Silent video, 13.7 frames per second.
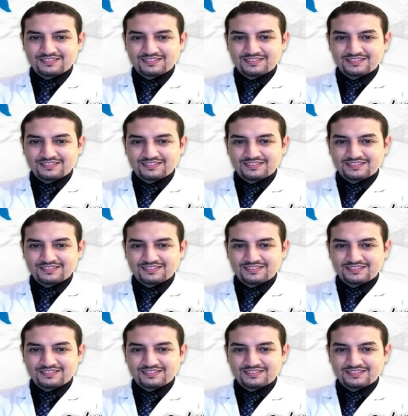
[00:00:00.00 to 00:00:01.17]

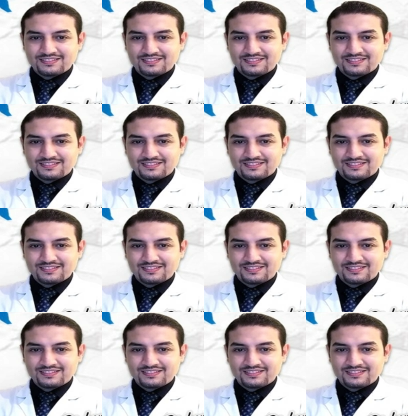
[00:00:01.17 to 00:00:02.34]

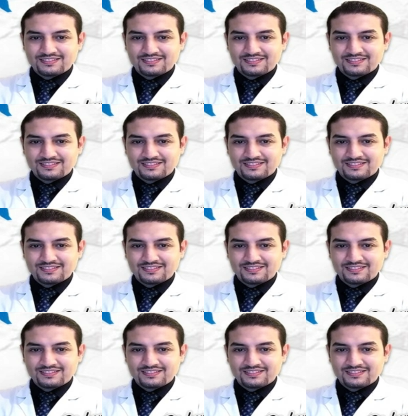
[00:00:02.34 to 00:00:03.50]

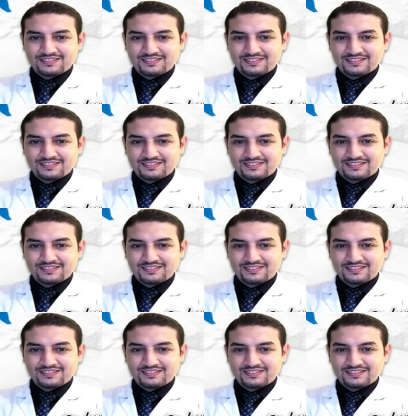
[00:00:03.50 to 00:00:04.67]

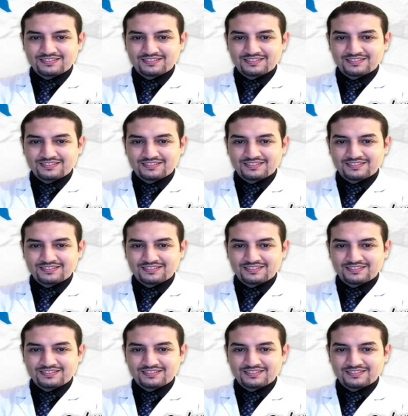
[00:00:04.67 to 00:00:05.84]

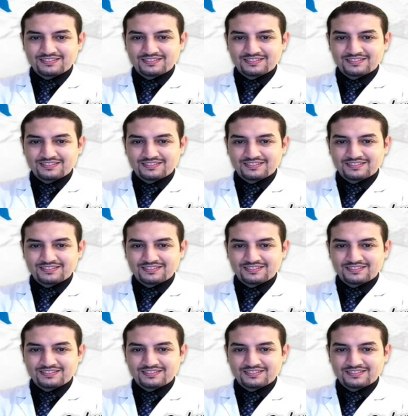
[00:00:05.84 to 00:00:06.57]
The face doesn't move, so there is nothing to read.